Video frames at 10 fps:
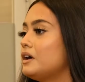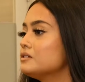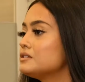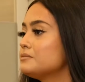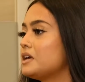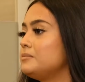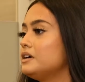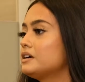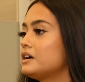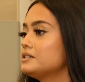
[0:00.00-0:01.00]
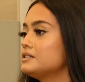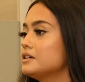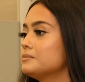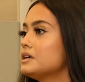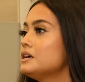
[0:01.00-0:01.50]
also may be
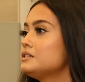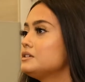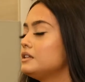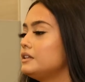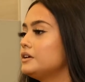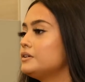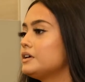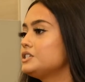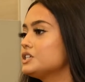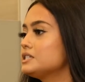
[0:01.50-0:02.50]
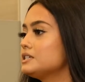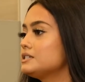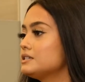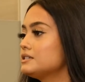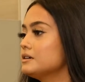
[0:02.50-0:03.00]
accustomed to the legal and justice
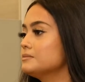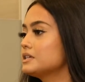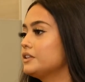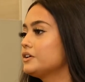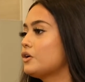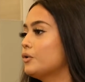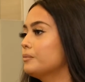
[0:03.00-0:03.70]
systems in their home